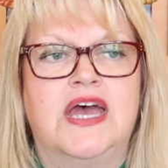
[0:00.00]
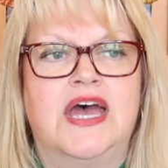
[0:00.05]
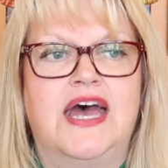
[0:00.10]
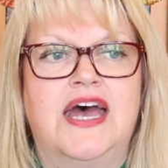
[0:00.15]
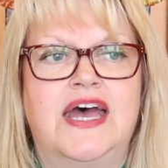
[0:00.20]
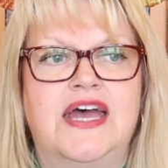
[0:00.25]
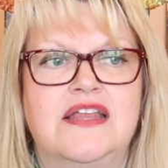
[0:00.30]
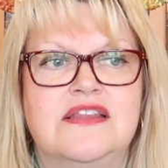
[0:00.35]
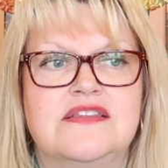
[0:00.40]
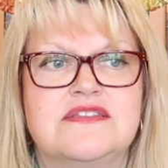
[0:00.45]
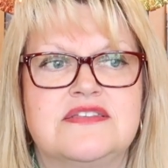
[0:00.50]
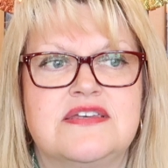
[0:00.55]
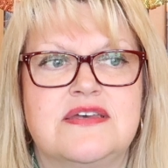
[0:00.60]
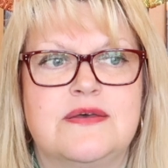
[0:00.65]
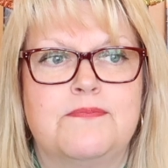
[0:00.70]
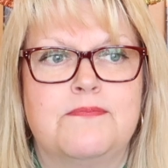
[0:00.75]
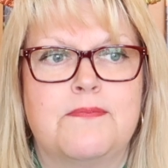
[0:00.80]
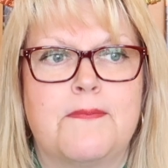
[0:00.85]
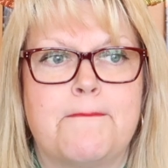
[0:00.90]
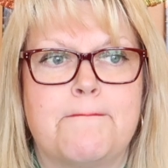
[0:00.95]

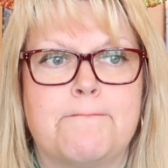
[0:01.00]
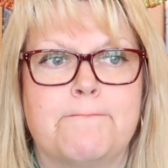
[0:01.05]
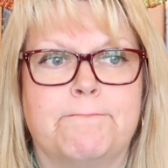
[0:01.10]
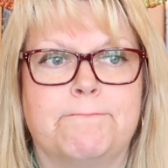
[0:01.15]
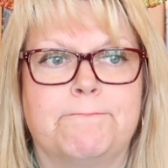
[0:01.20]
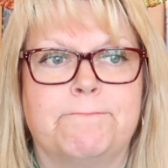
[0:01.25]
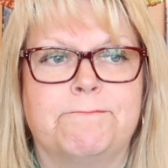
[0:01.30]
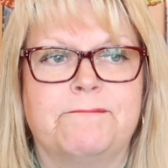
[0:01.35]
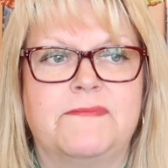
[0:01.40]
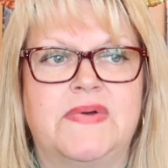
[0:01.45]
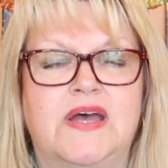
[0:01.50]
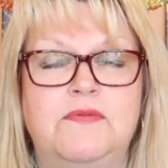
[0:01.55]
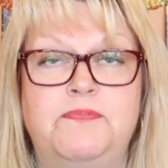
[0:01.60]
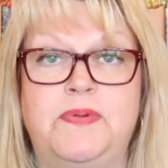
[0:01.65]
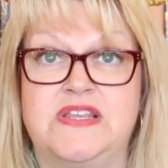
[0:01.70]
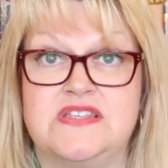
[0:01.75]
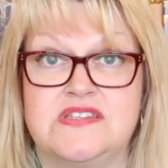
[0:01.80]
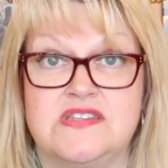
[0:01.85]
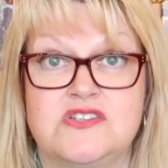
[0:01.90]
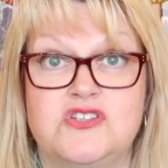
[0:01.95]
And I'd
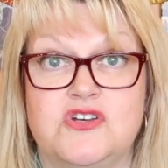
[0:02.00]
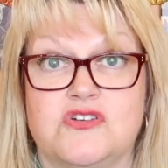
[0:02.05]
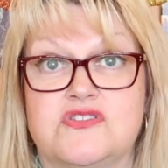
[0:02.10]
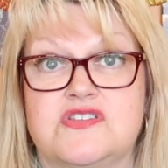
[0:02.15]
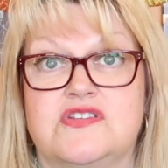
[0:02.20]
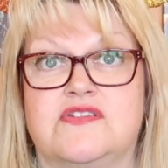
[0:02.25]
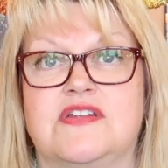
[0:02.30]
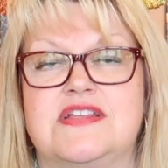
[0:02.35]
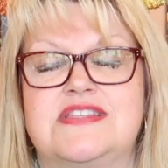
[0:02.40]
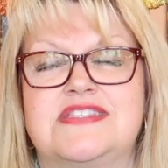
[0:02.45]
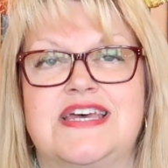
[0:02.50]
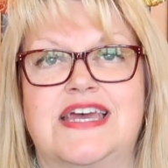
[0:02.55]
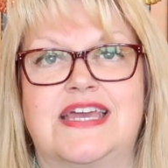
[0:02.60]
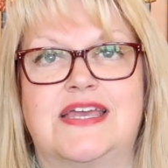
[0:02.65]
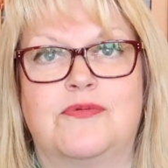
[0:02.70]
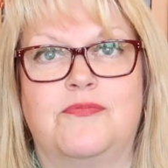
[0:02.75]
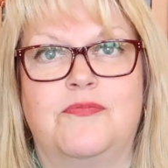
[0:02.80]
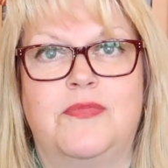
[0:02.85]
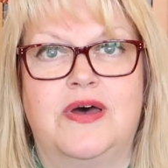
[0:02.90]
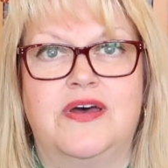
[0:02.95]
been to the doctor and I'd
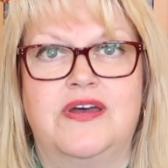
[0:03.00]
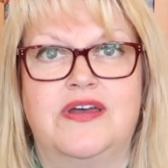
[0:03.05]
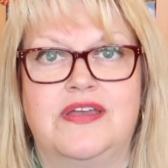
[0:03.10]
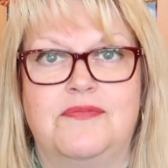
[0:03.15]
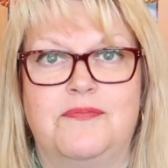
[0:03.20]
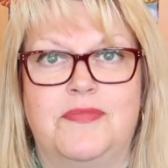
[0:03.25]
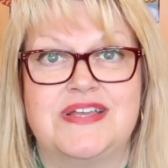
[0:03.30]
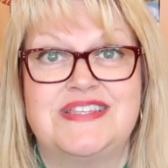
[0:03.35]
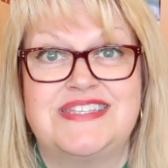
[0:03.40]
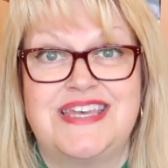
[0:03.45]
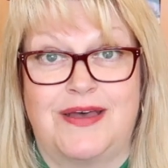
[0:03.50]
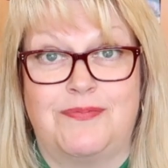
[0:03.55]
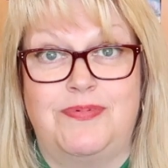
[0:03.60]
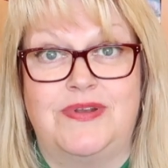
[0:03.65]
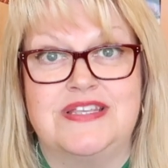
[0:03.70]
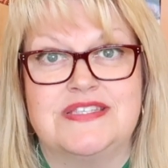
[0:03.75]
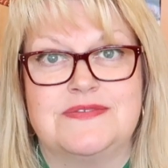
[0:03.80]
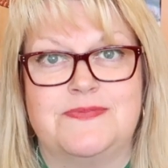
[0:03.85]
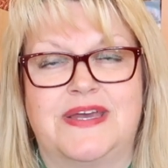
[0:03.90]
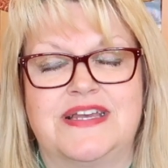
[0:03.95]
taken my
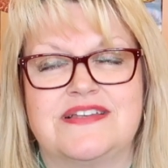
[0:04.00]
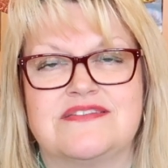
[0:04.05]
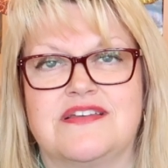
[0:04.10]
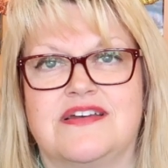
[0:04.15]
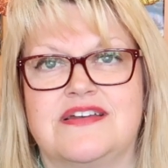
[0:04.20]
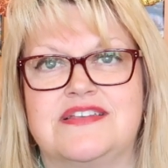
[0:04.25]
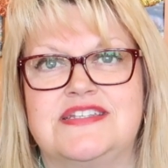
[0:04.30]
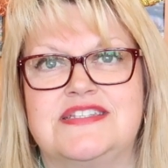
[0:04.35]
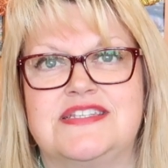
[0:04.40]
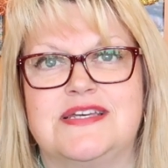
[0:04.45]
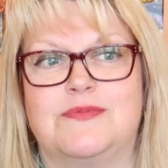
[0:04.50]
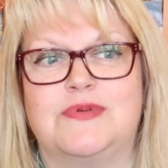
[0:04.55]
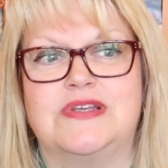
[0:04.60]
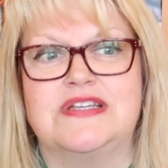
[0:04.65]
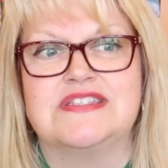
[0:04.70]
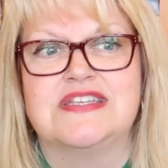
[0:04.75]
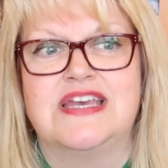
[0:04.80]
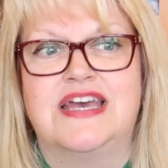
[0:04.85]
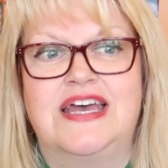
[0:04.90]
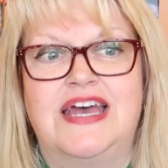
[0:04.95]
tablets, my anxiety
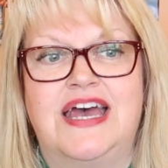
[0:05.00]
tablets.